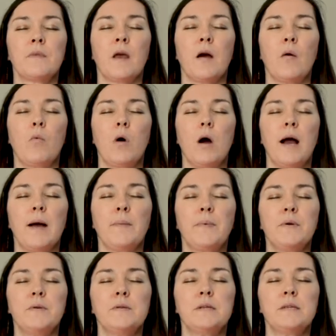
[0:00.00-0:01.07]
And what
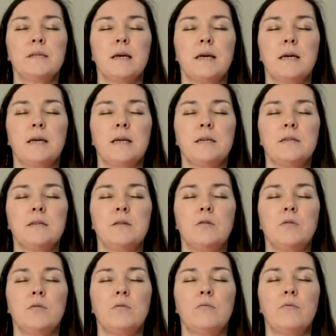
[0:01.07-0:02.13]
happens as
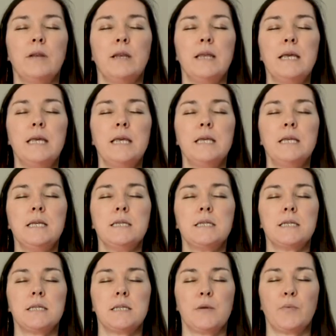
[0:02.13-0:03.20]
you
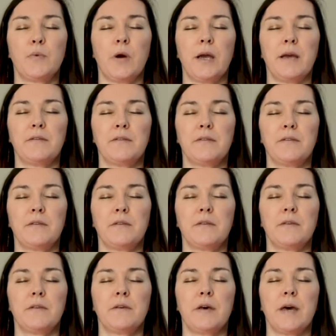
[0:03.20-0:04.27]
release the breath
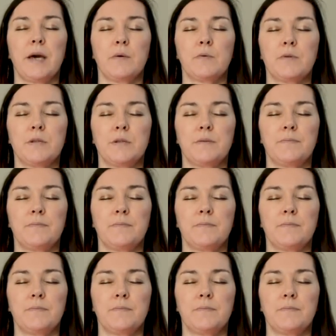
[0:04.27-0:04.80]
out.